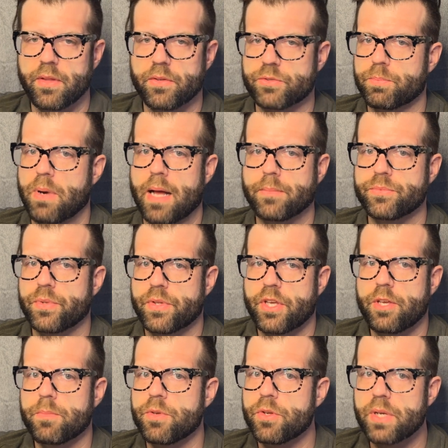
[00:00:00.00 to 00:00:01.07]
There's problems with
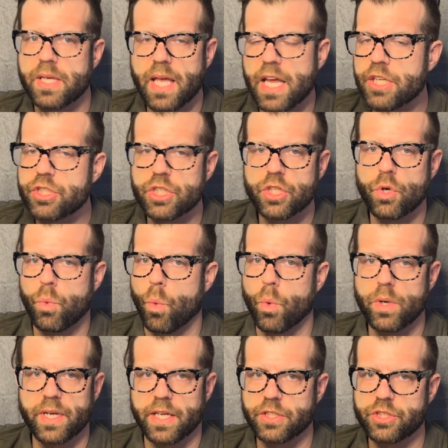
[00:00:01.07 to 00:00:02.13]
communication,
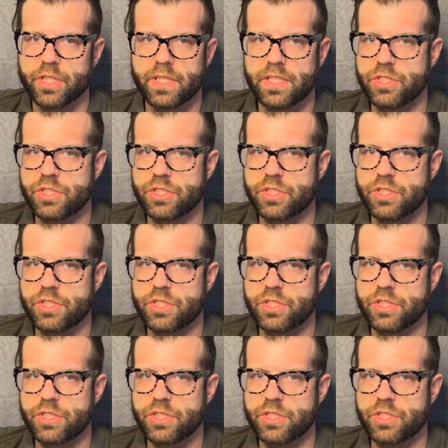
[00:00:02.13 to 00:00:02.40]
coordination,